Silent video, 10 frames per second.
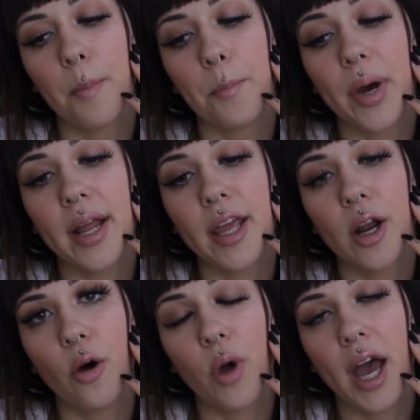But you
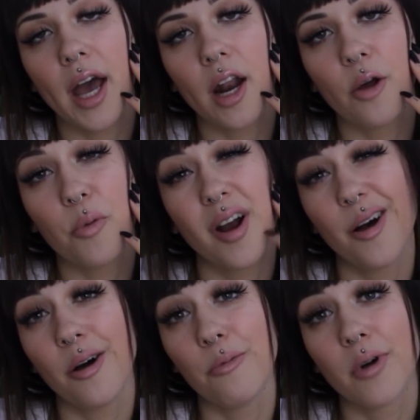know, kinda we're
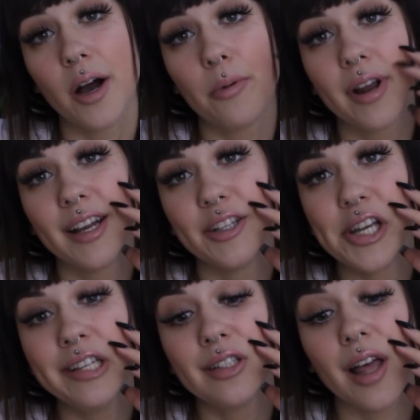all working to
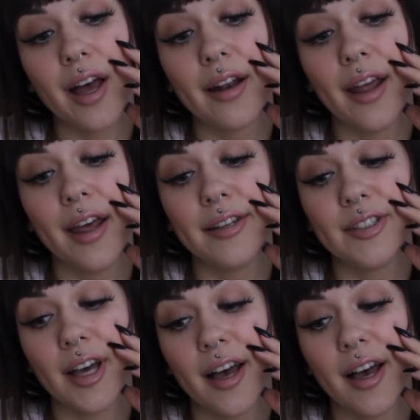change that, and